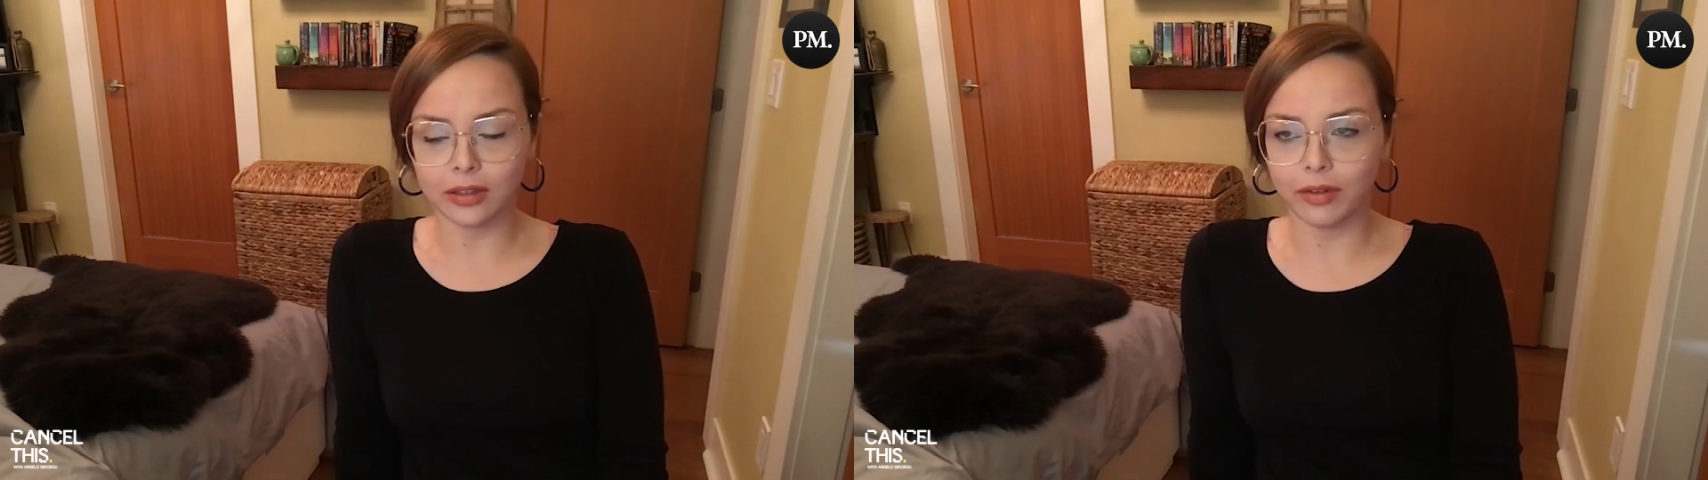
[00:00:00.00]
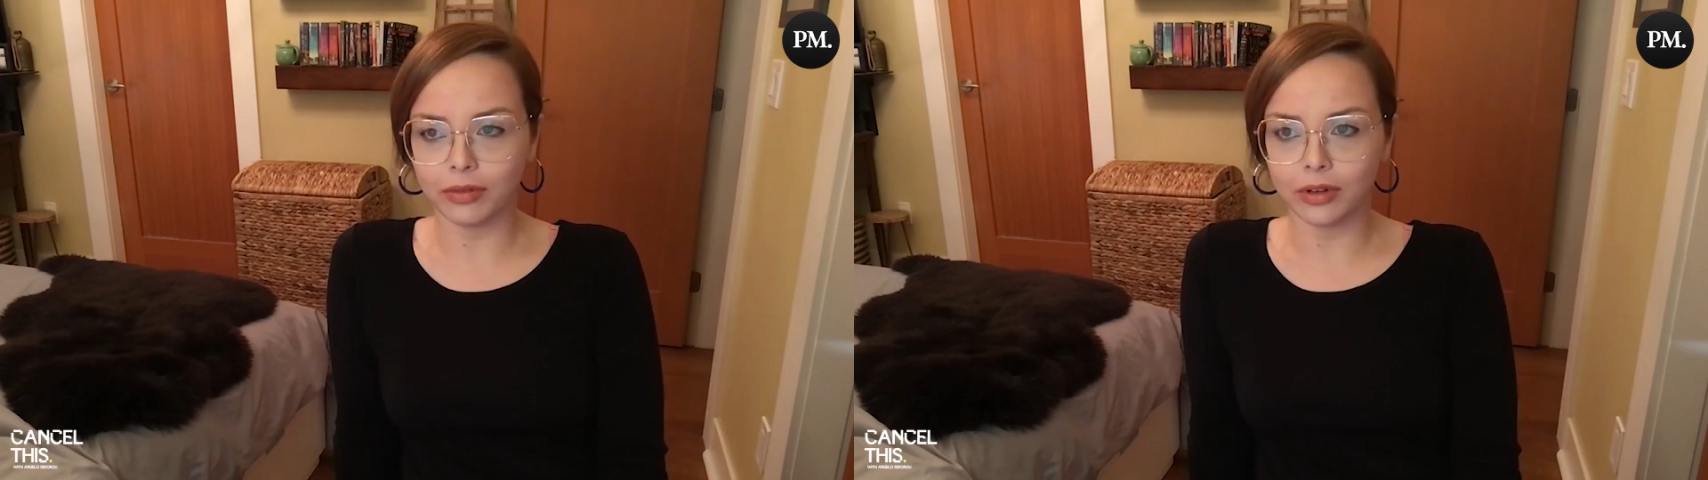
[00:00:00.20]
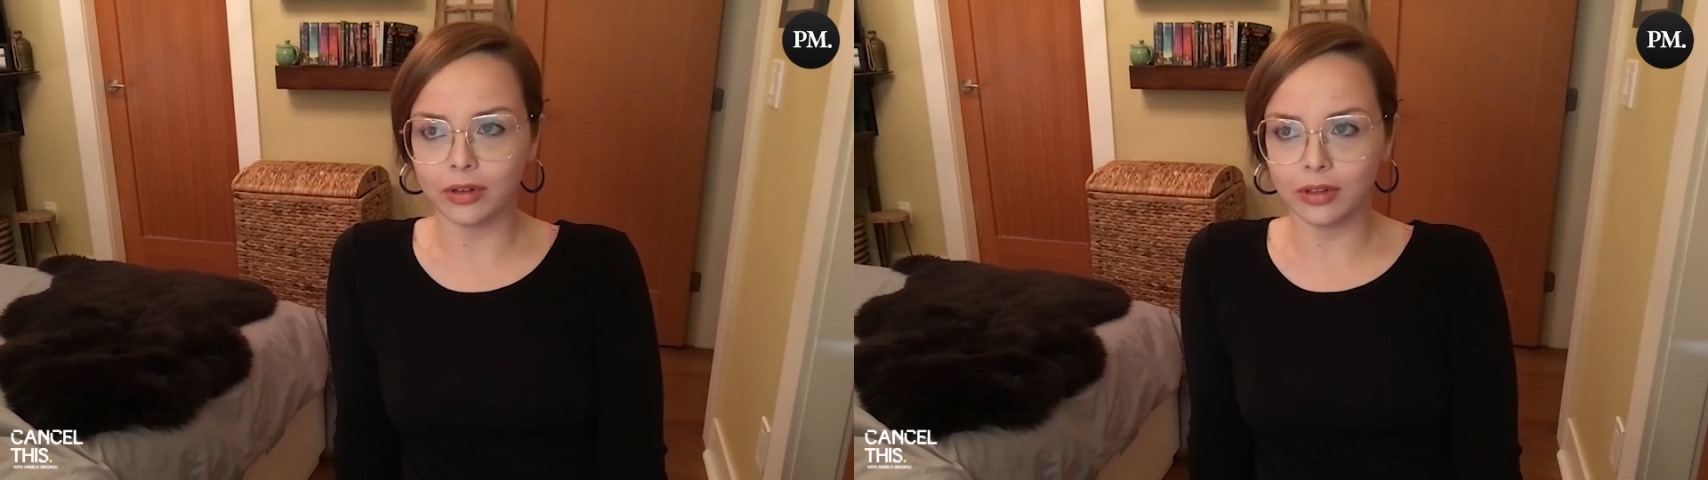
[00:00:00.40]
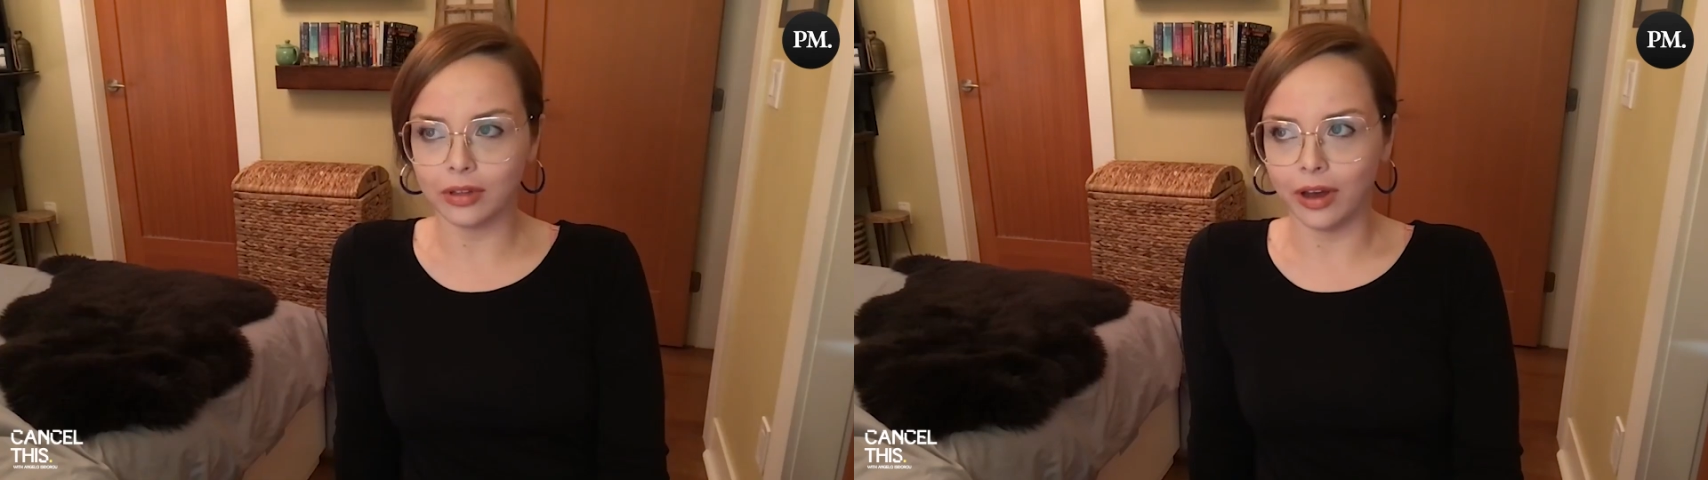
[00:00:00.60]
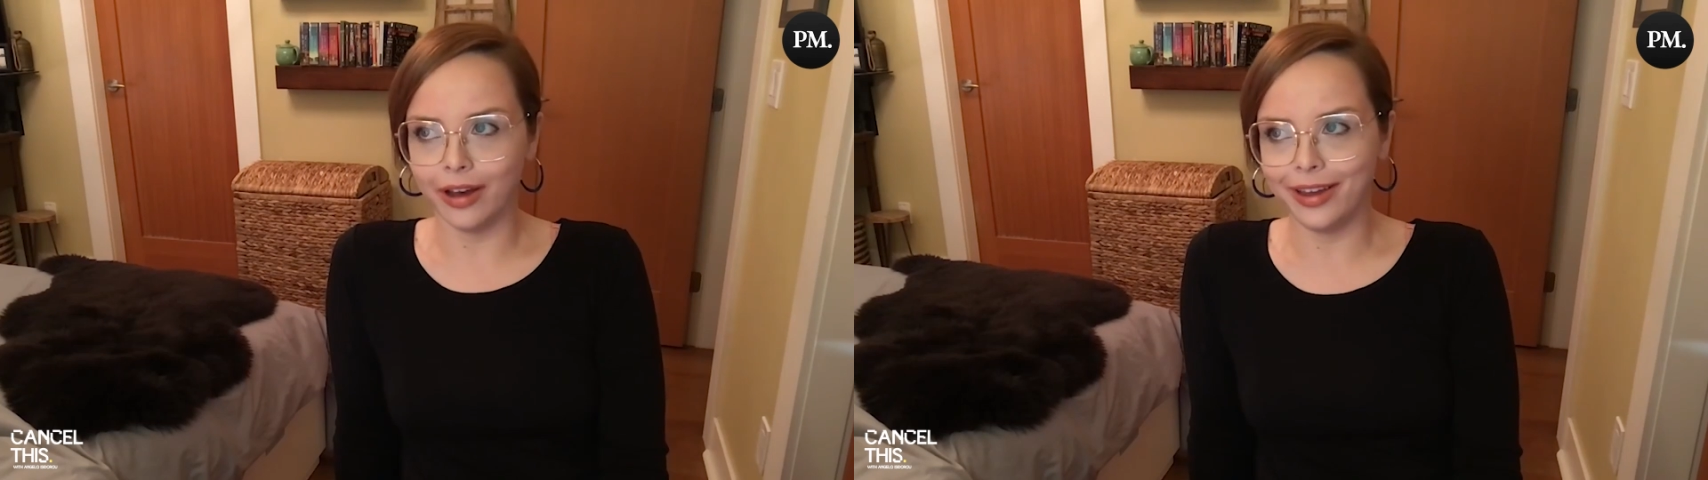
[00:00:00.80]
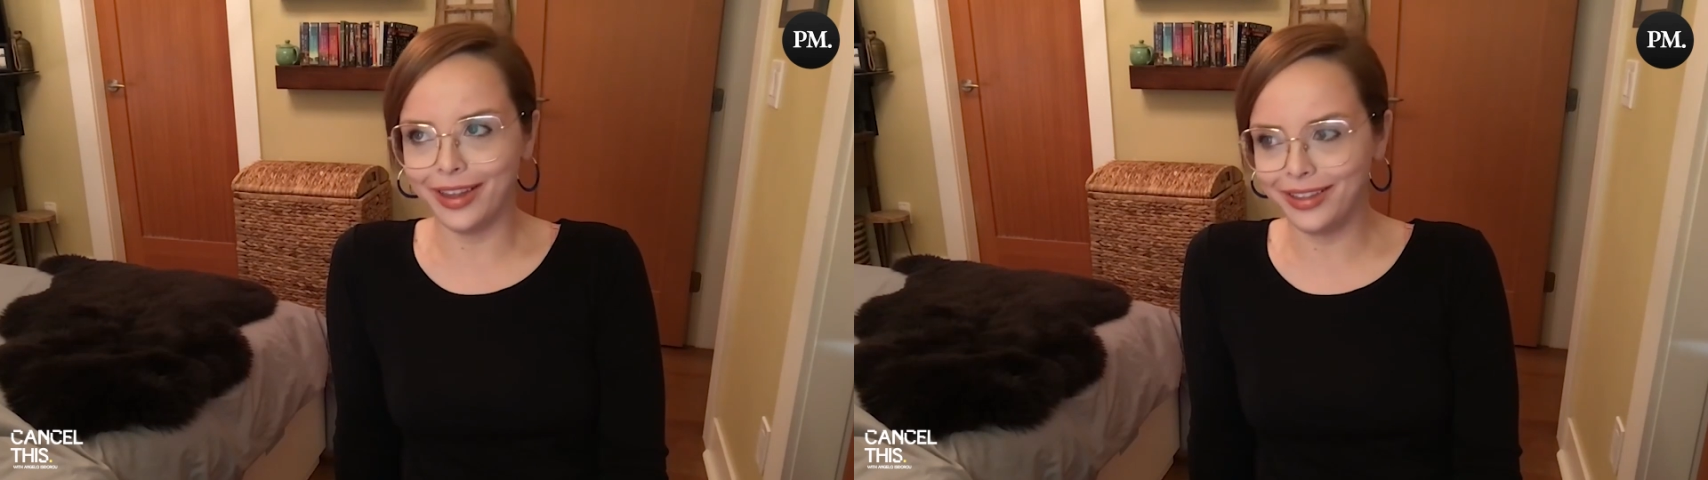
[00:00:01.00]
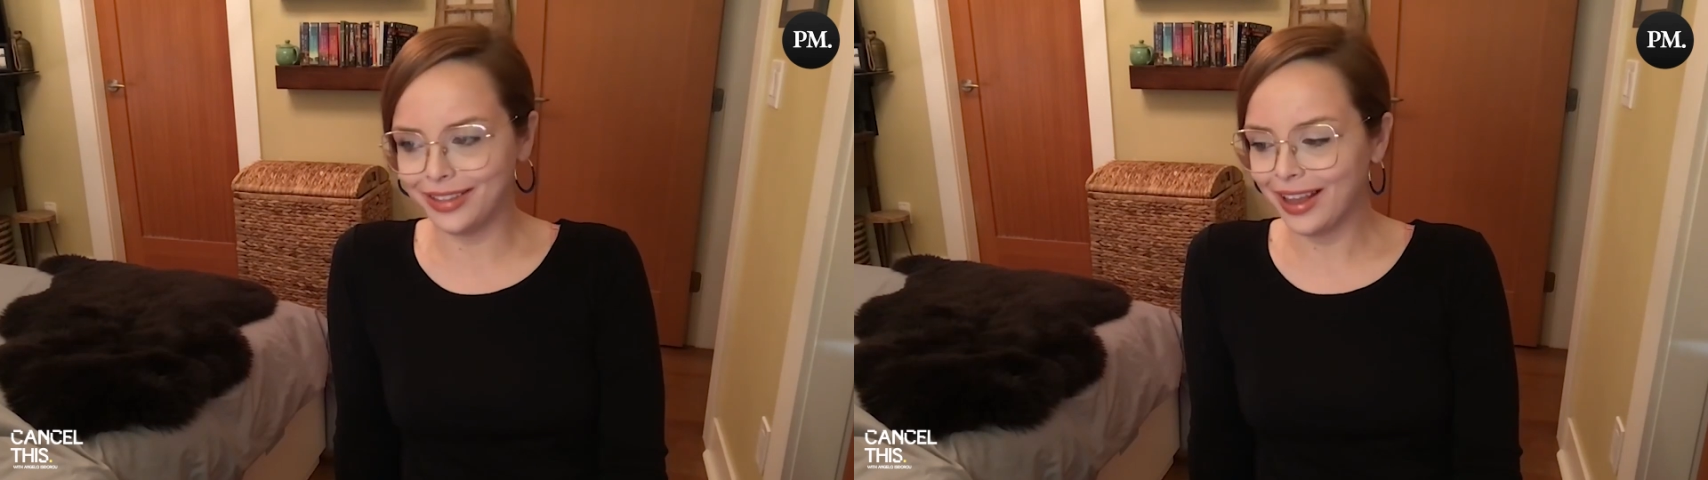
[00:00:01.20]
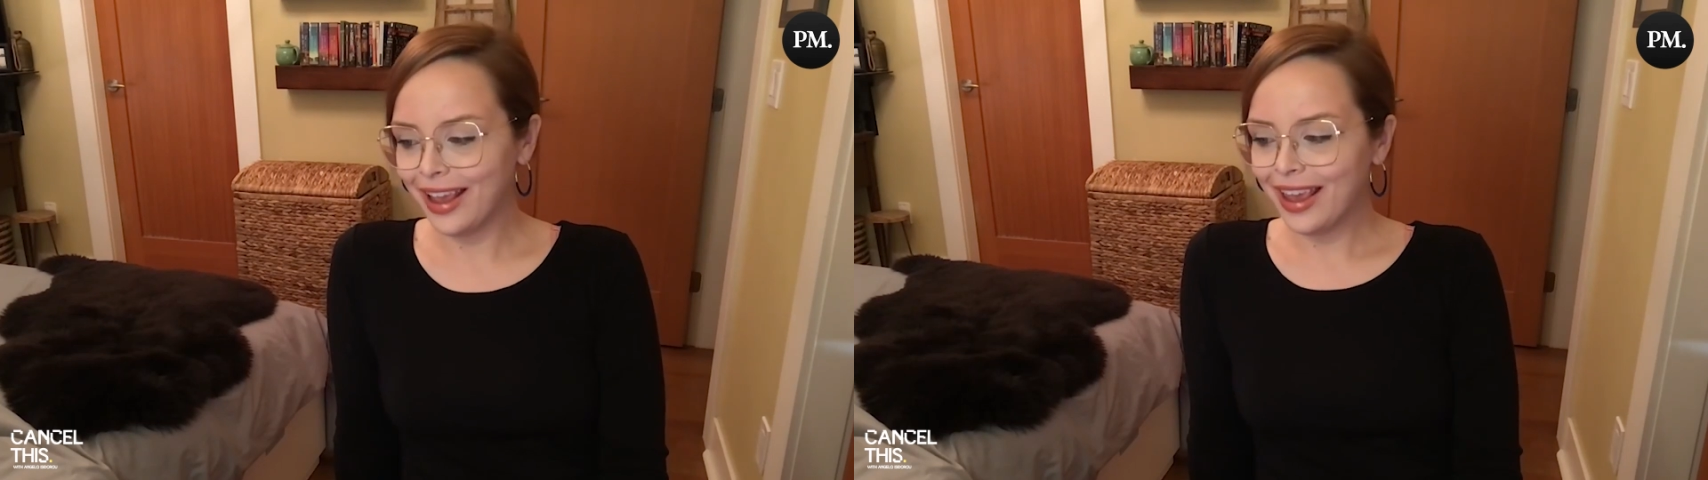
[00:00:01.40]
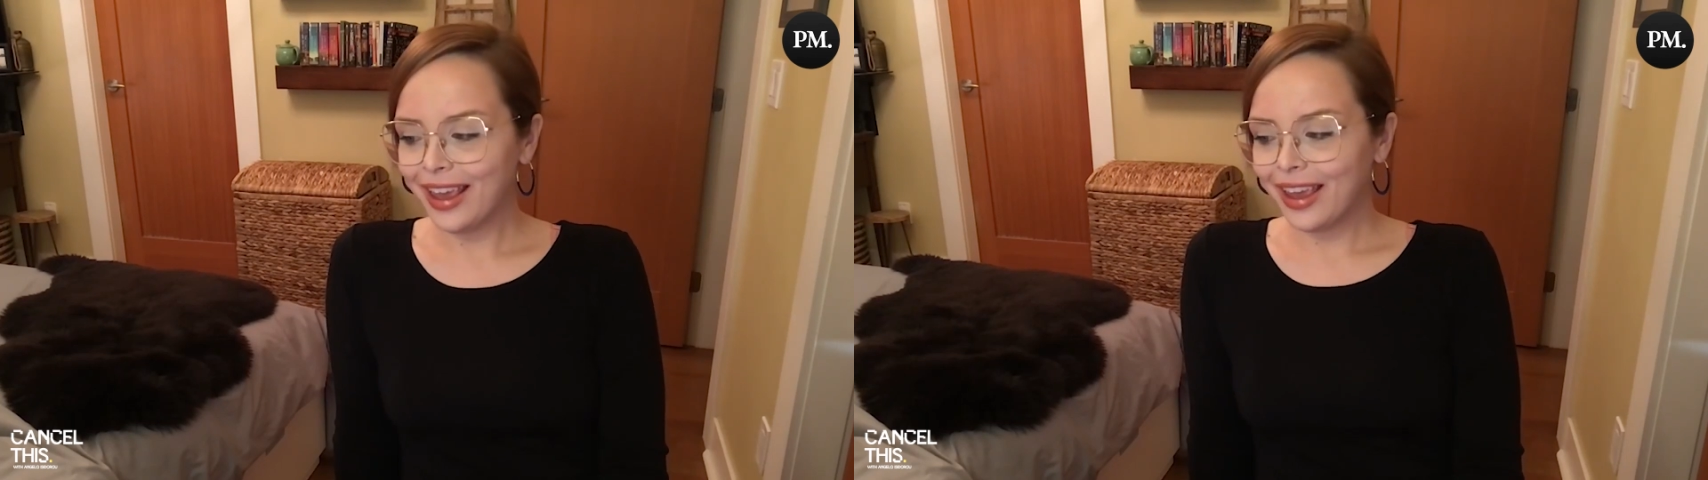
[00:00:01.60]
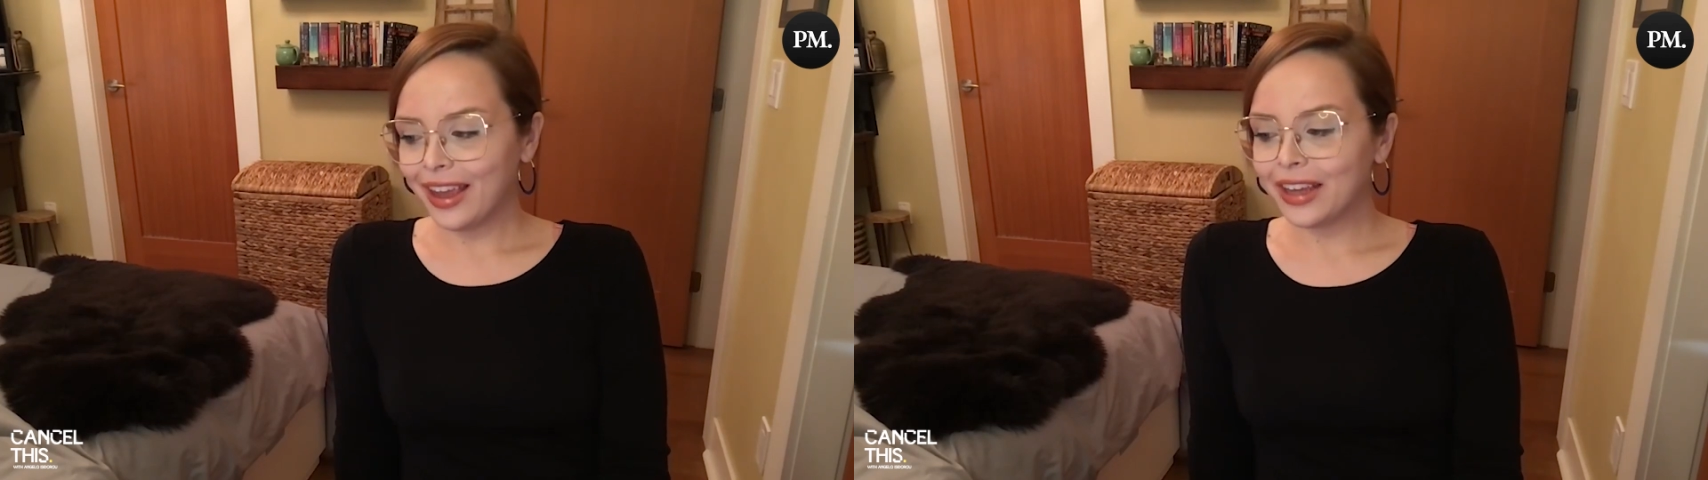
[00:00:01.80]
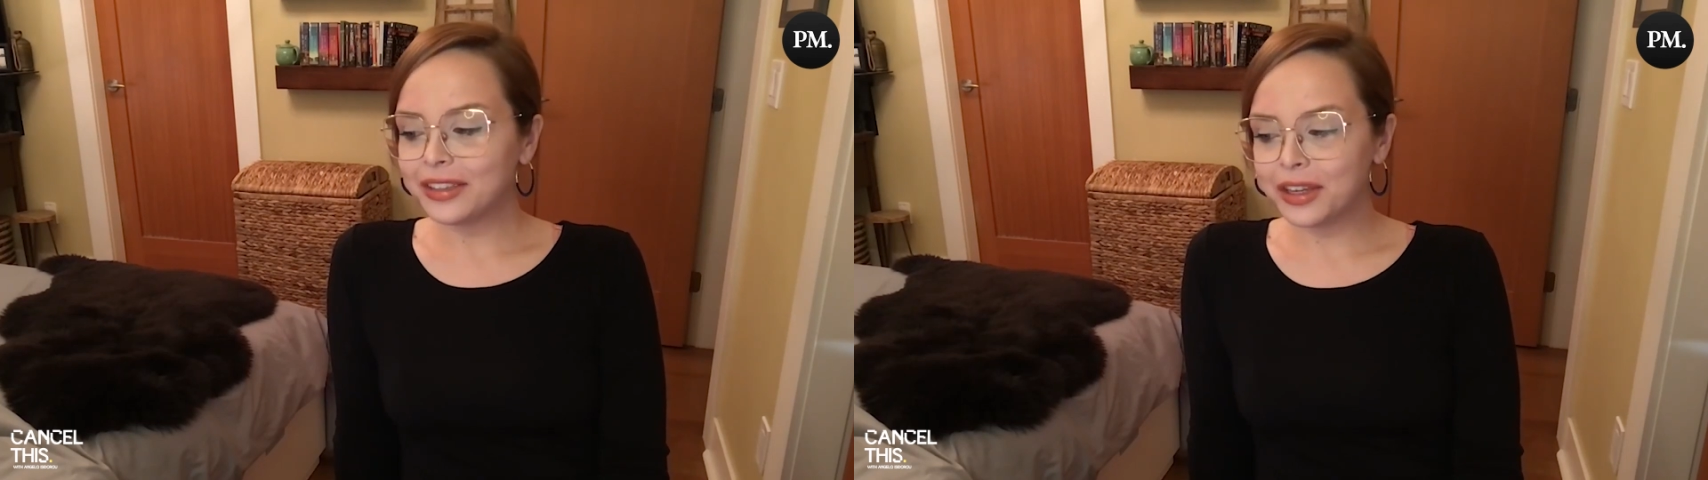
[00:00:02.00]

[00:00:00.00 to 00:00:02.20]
suffered a lot. It's